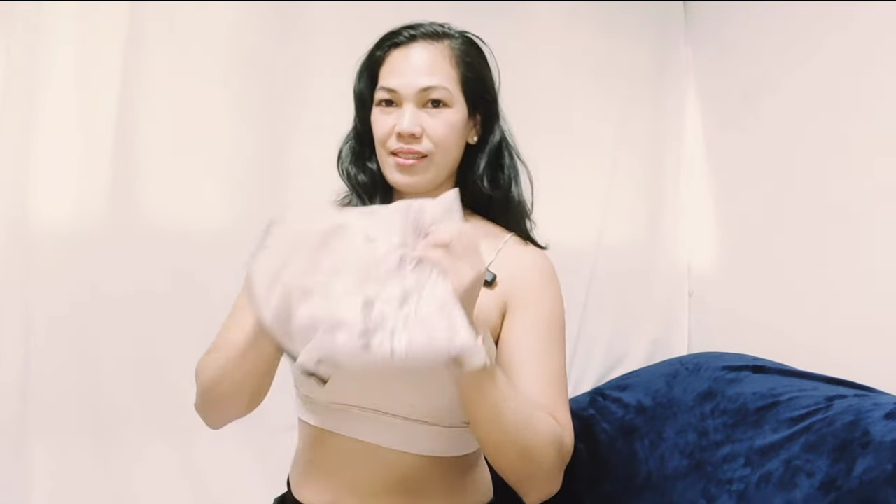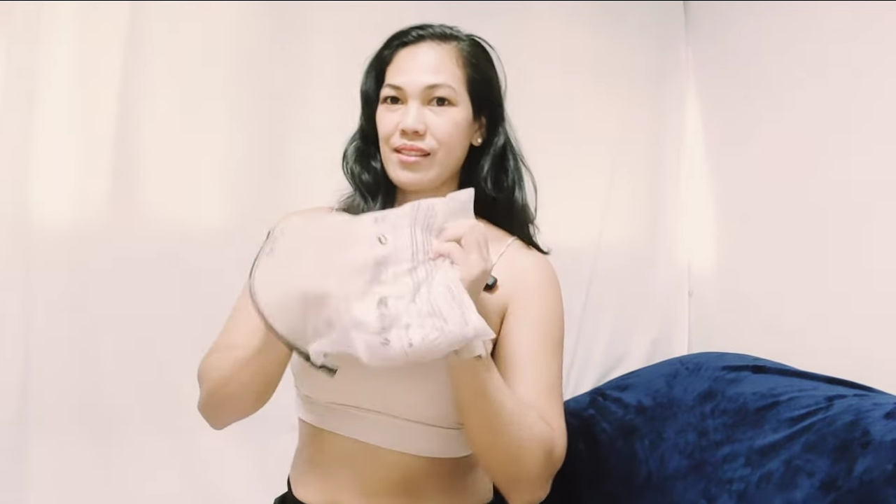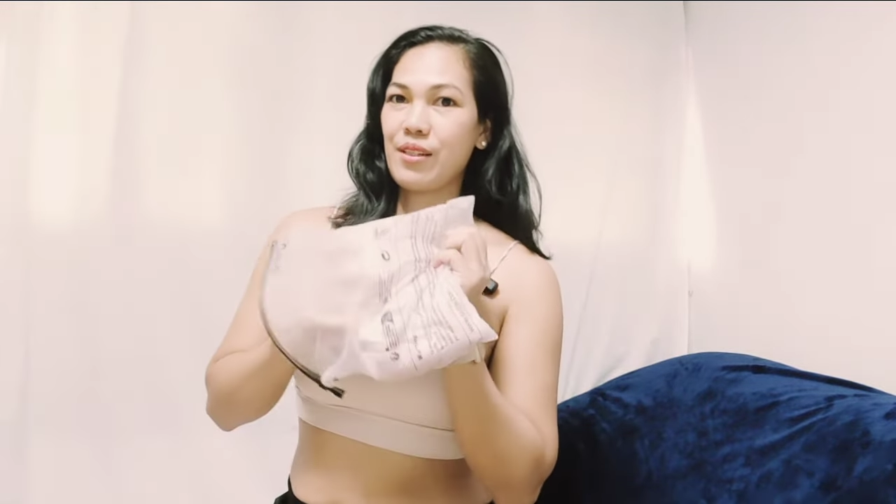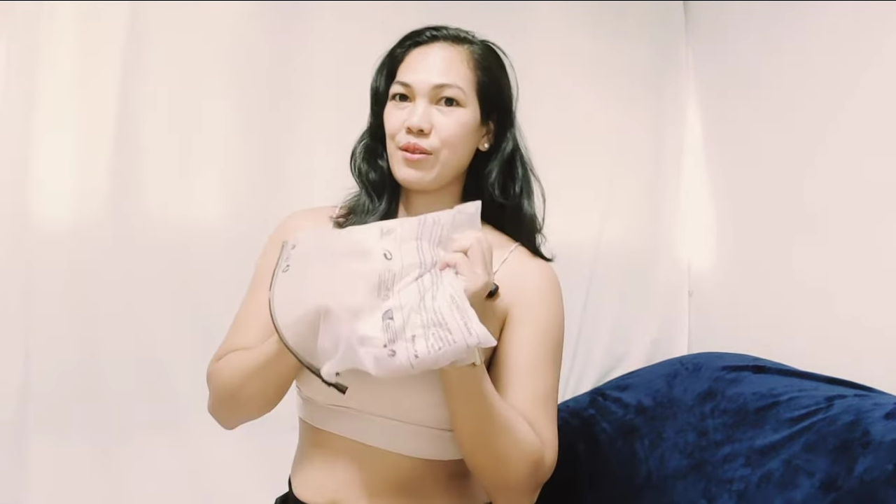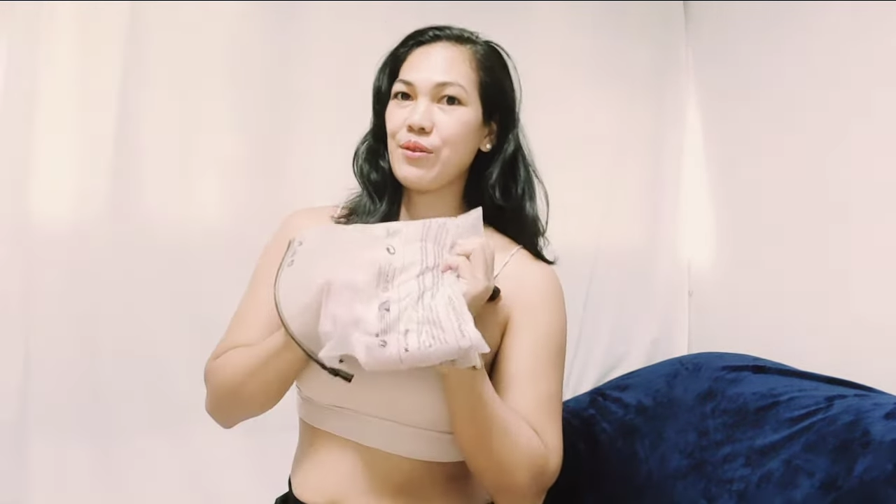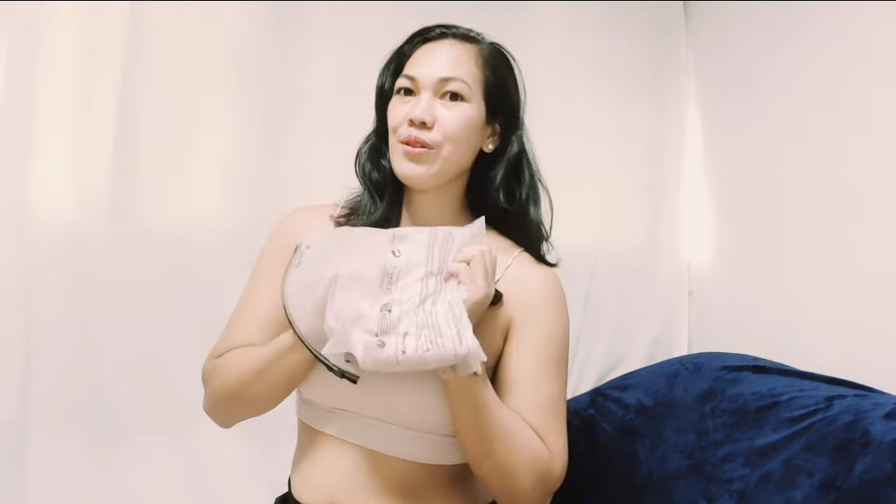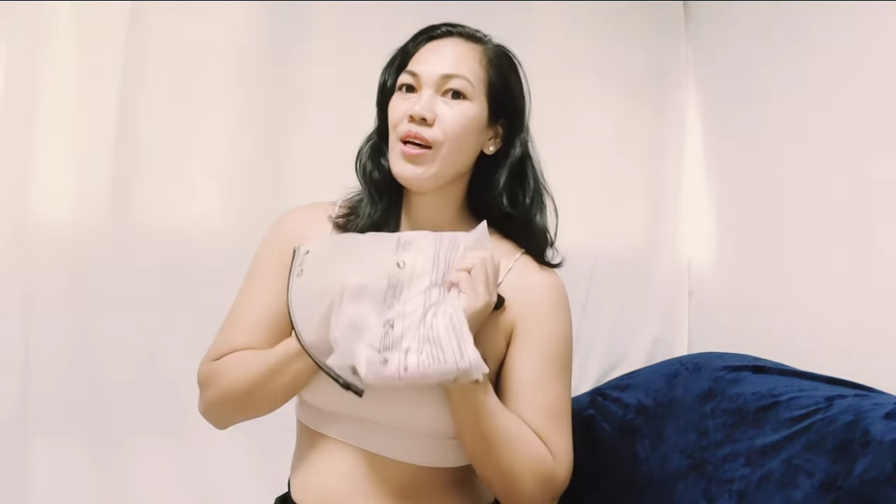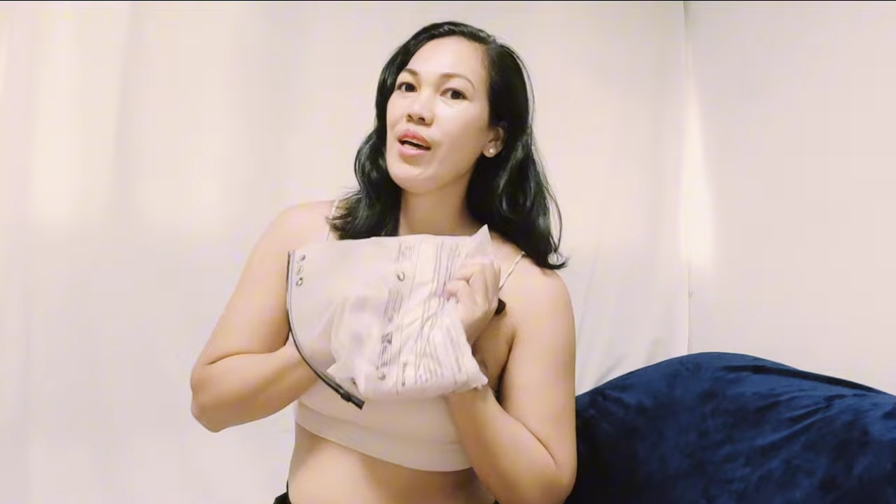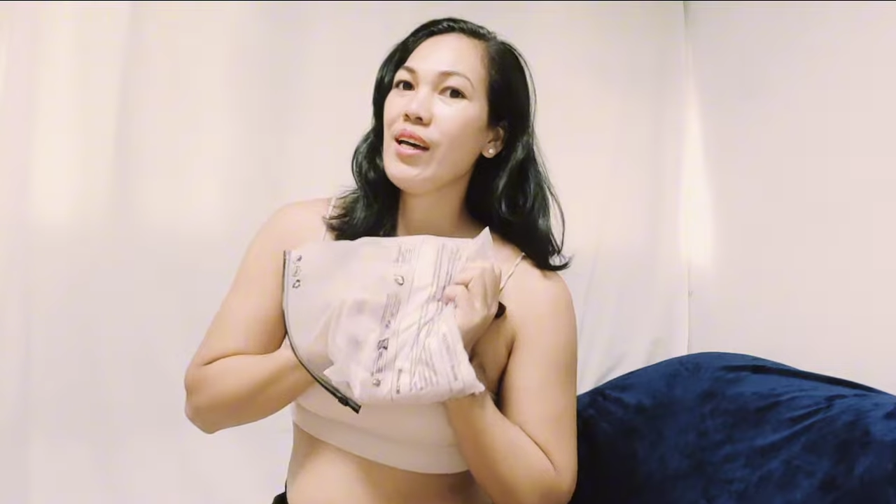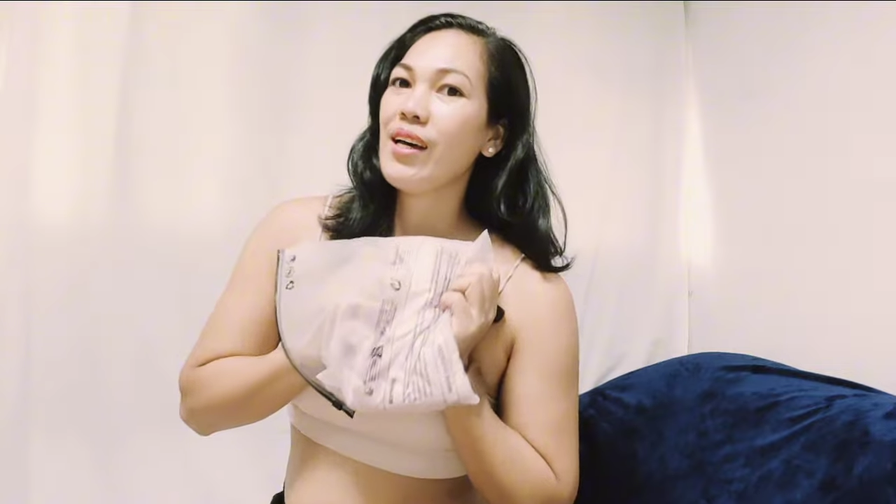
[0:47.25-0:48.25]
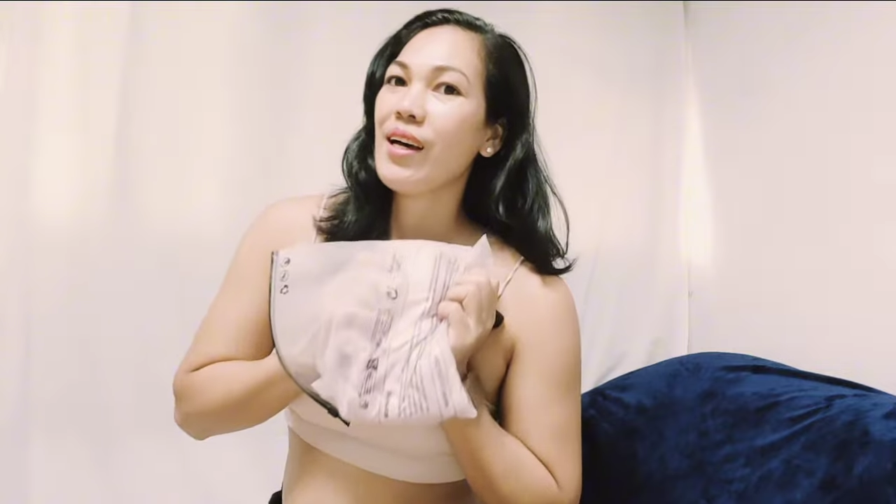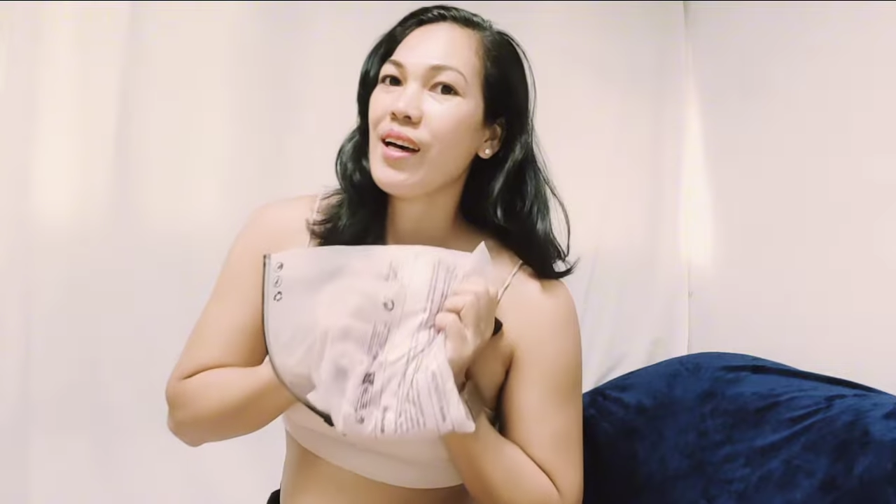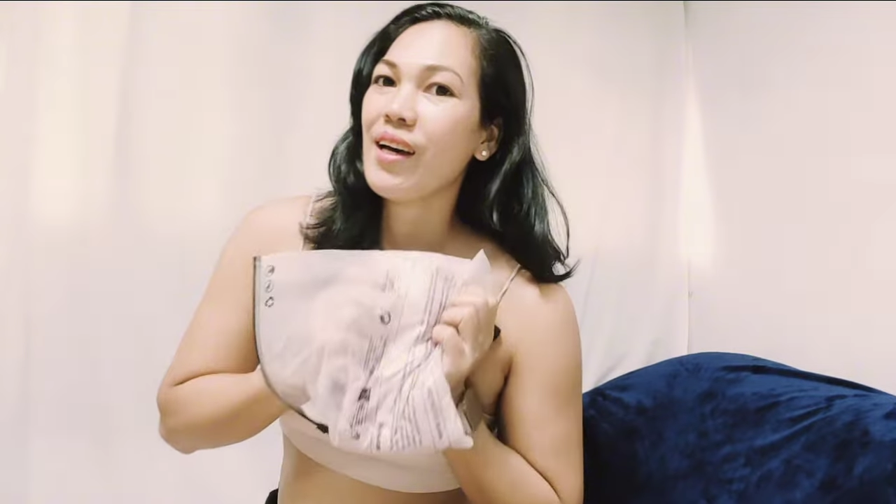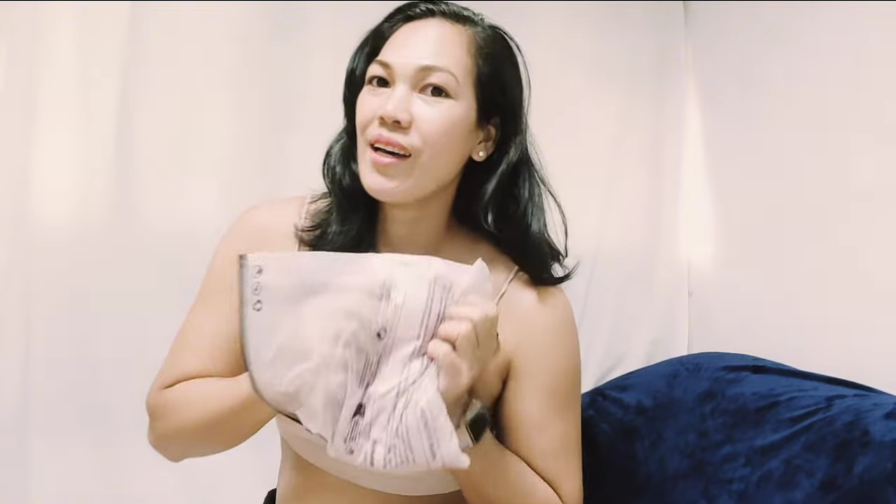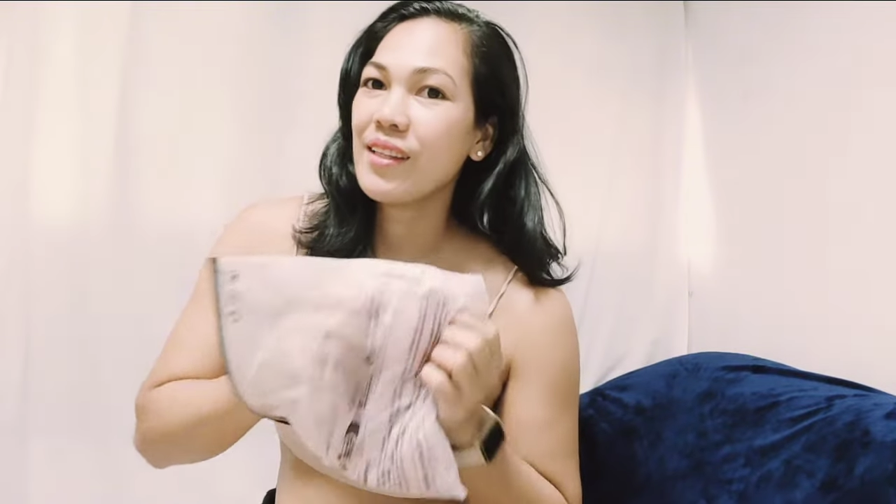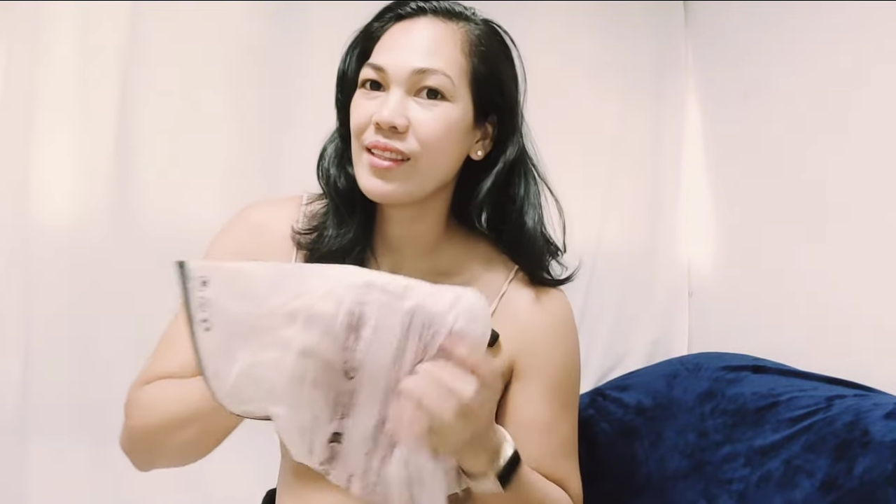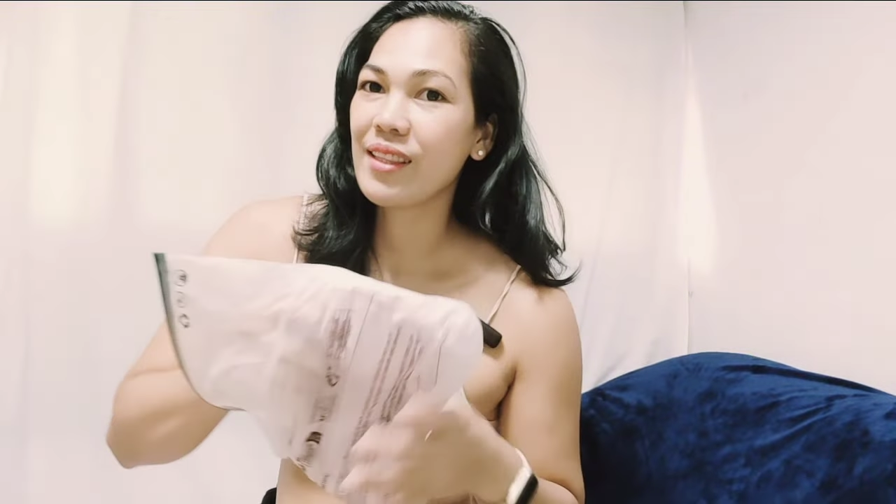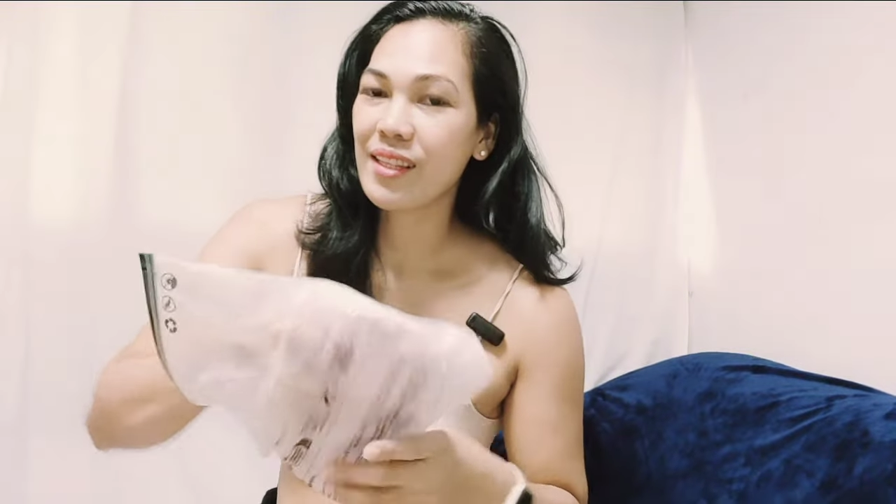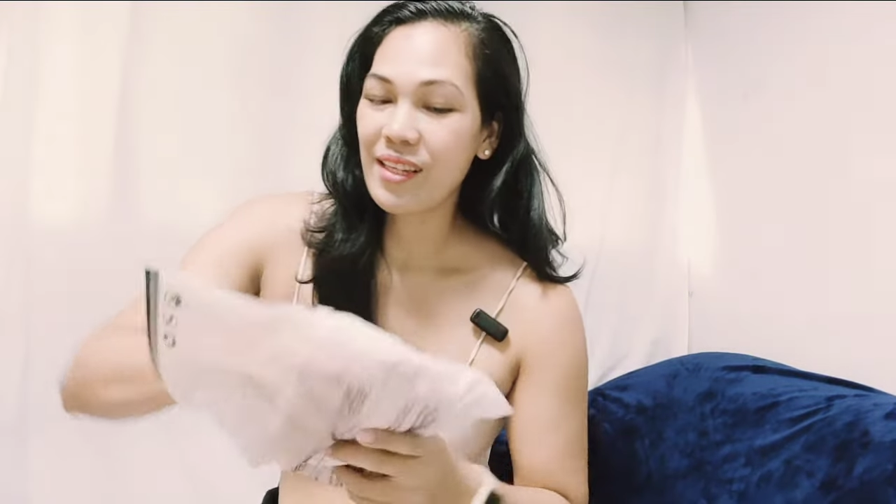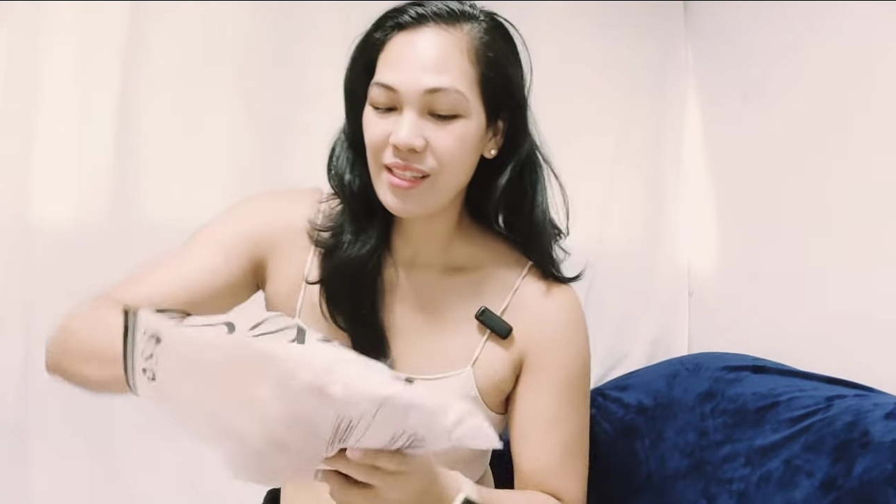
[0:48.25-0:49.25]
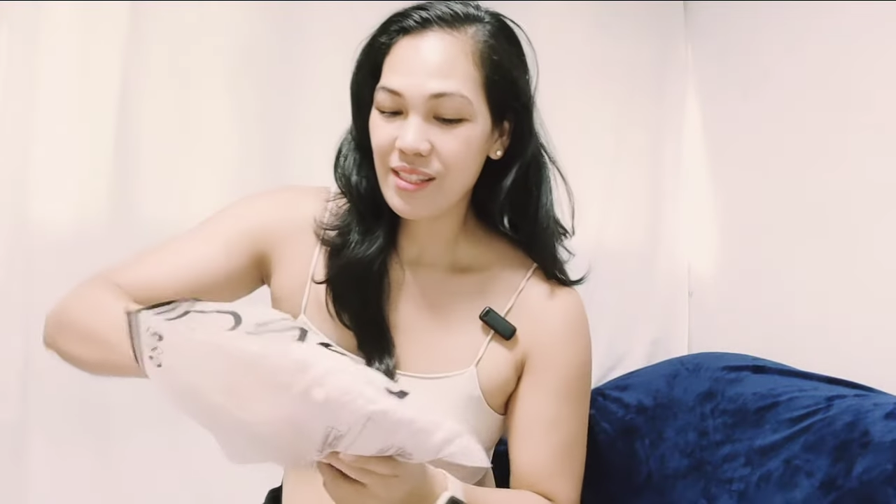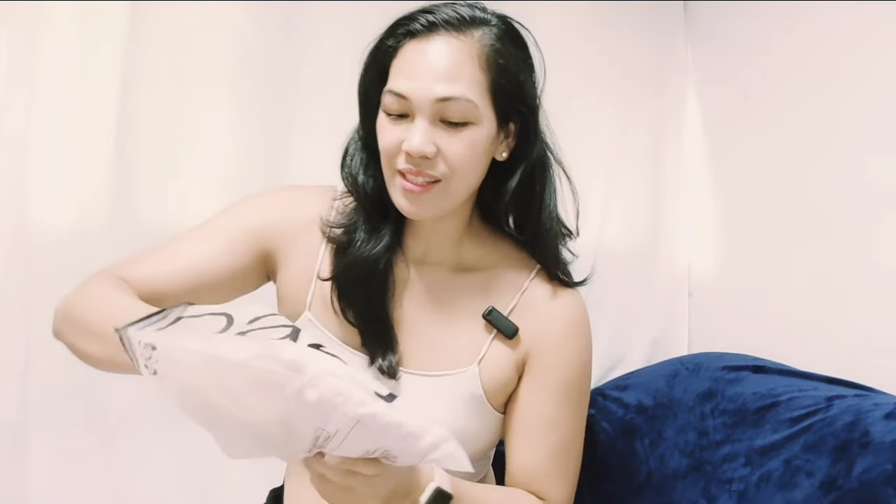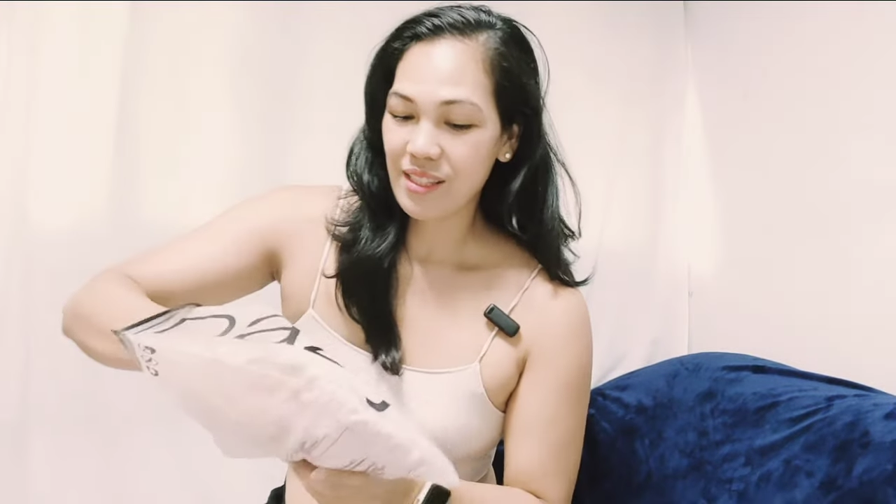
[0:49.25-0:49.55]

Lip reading: So, this